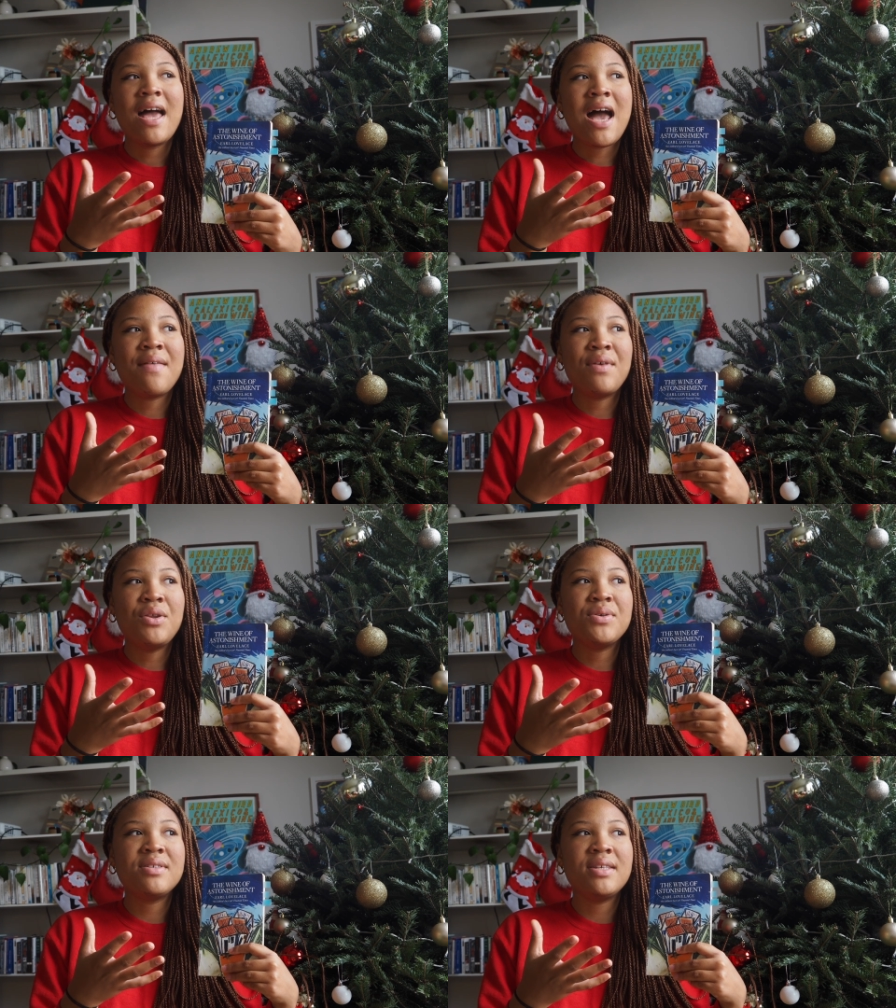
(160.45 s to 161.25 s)
and then
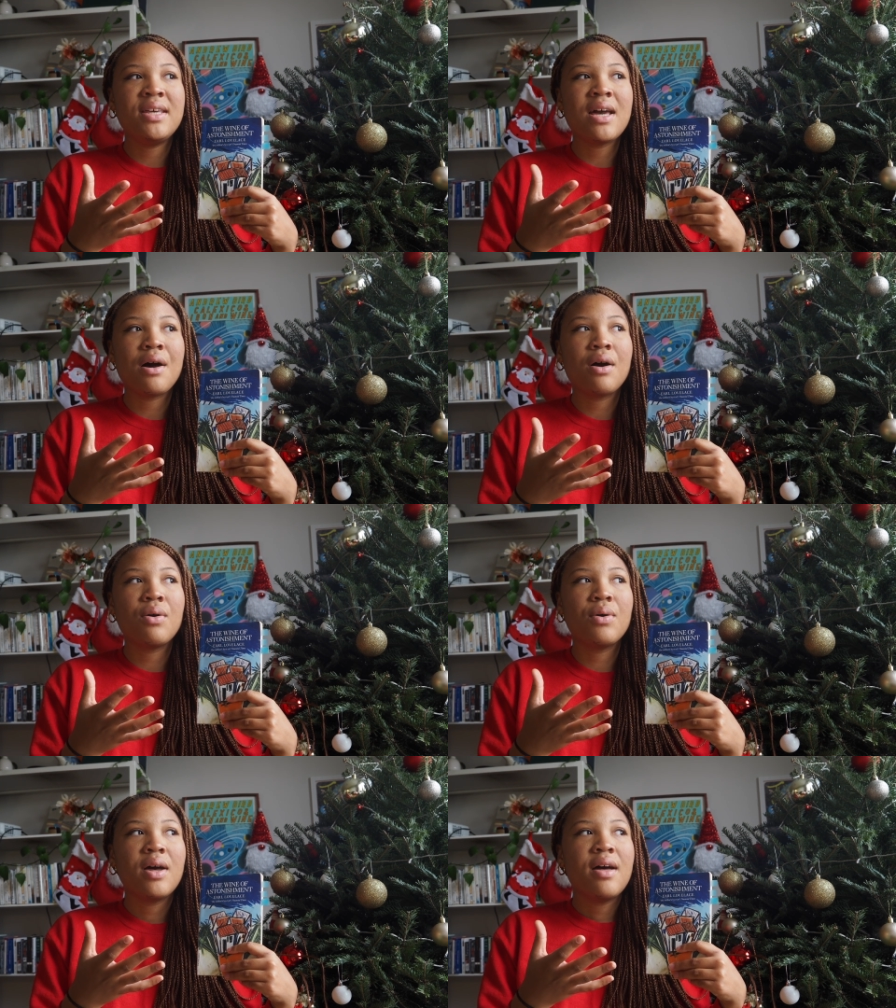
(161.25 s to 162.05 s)
you see
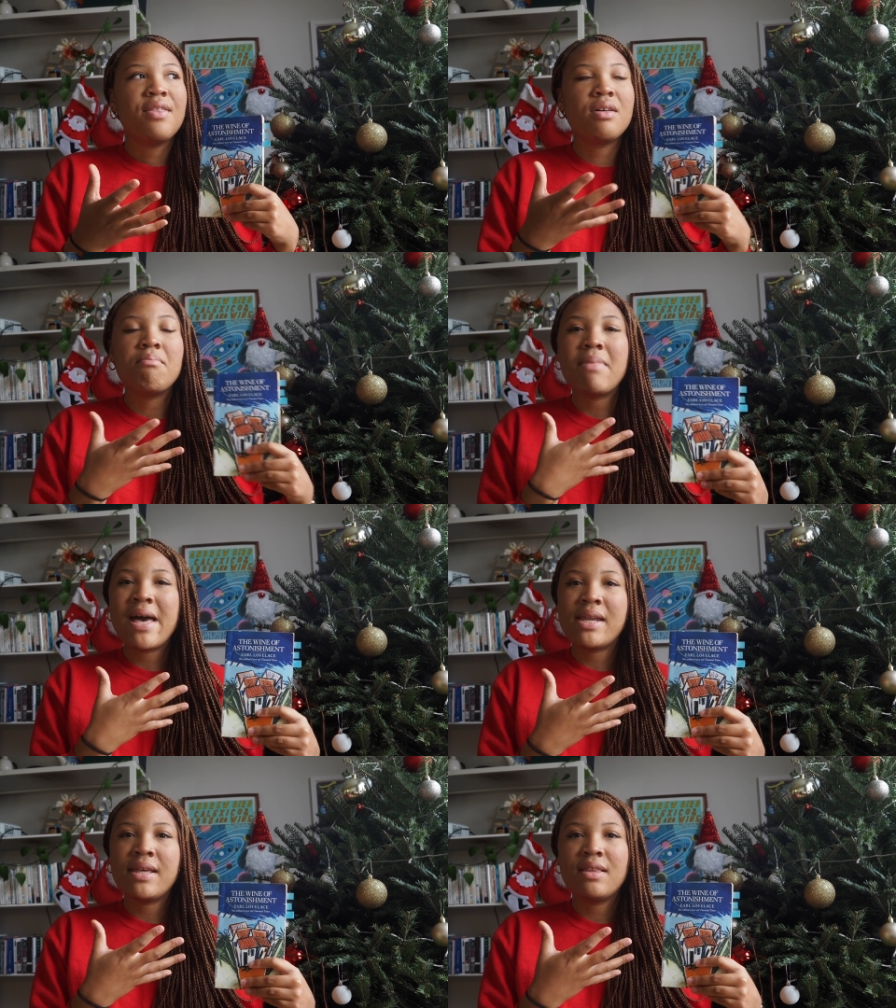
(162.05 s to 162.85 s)
how the
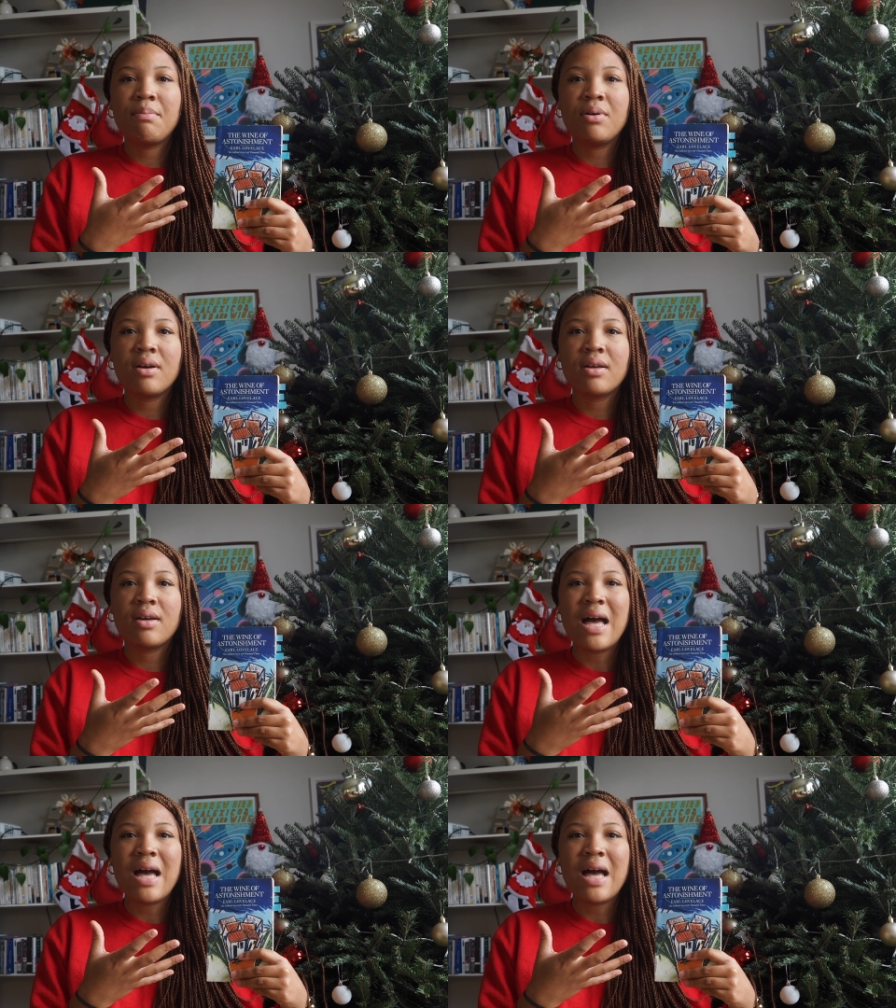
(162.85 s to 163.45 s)
men in the book